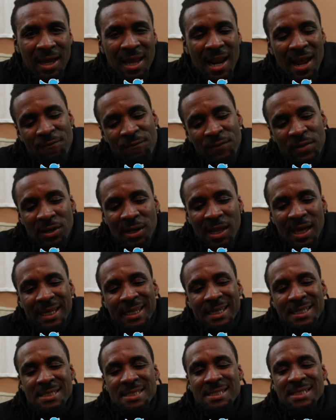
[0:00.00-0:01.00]
and I feel like
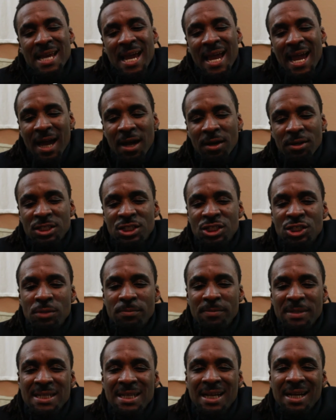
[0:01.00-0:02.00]
it's childish to be